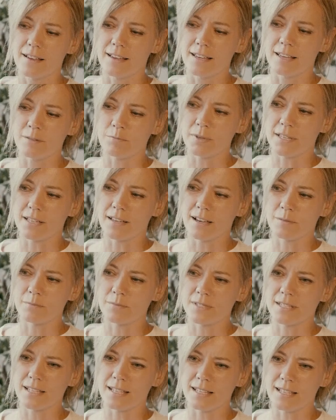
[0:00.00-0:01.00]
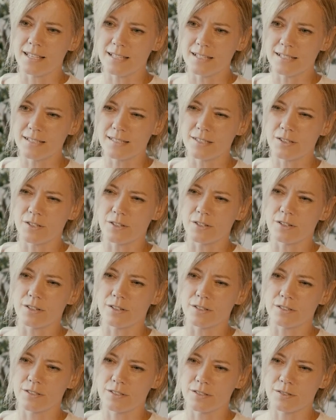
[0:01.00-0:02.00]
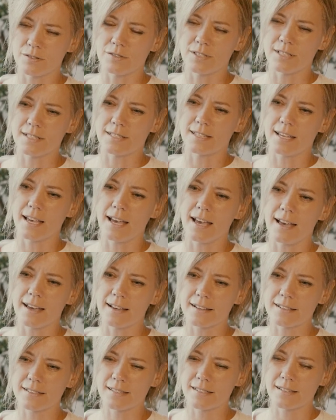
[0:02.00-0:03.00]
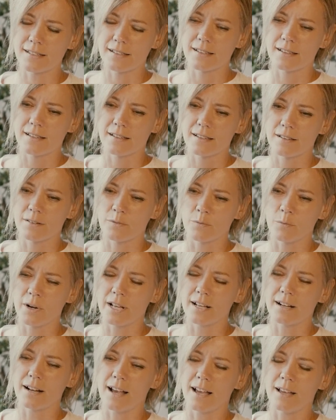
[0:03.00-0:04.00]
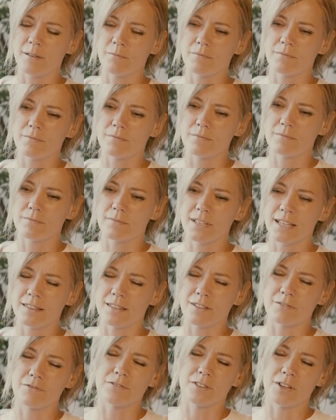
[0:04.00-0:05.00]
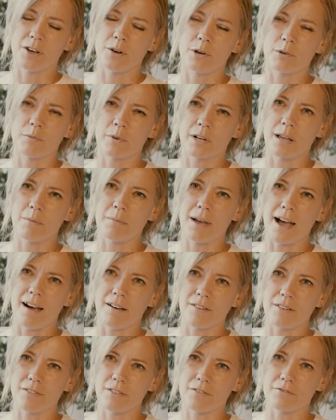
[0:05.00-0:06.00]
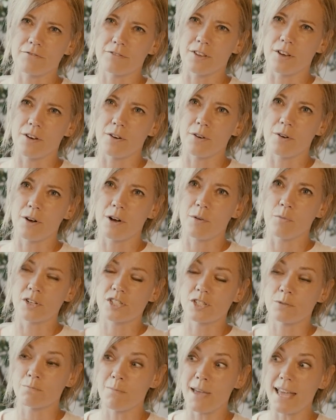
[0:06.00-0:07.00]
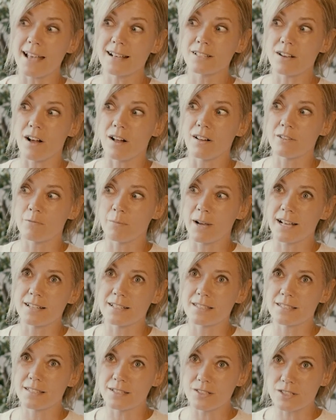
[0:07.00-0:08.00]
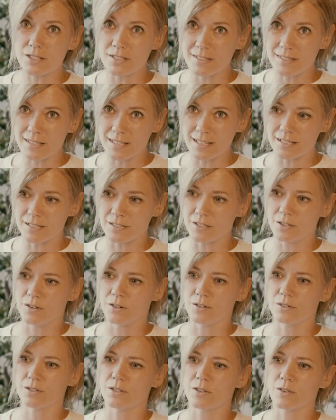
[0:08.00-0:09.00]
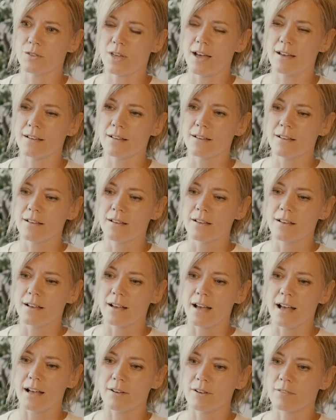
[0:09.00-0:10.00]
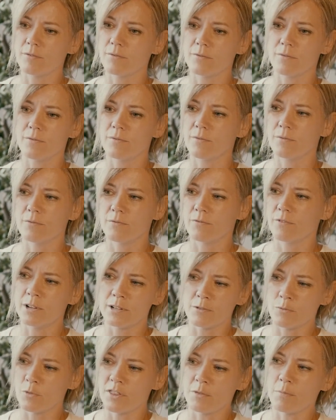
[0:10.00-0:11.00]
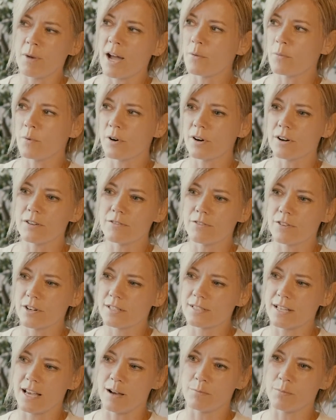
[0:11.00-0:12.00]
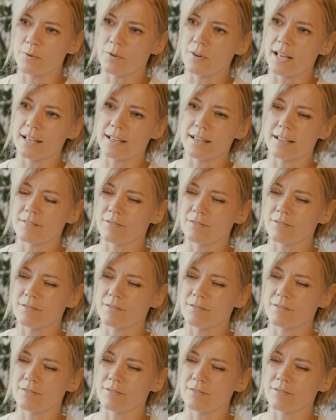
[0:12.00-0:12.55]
it becomes easier to detect when I'm in the flow and when I'm out of the flow, which makes all of my decisions easier, so that with my work, for example, I get